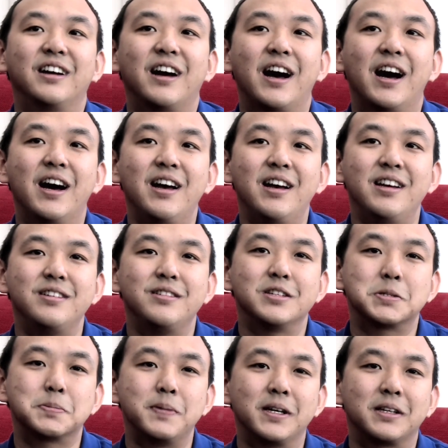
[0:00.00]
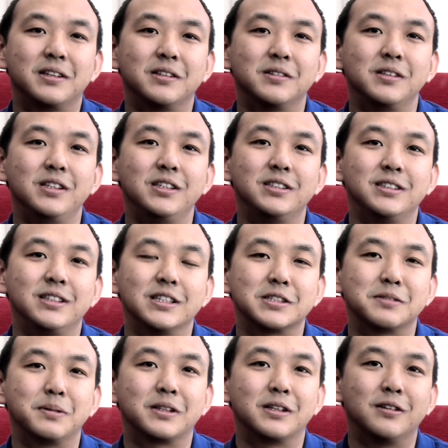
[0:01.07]
I respect the religion
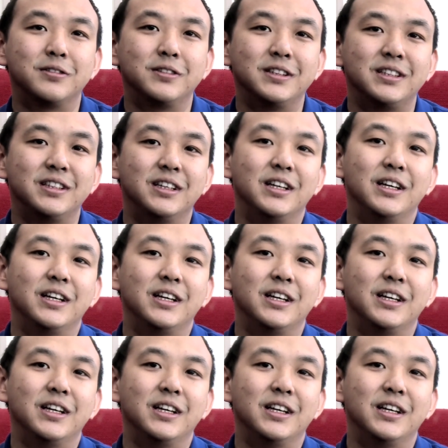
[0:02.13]
aspect of it.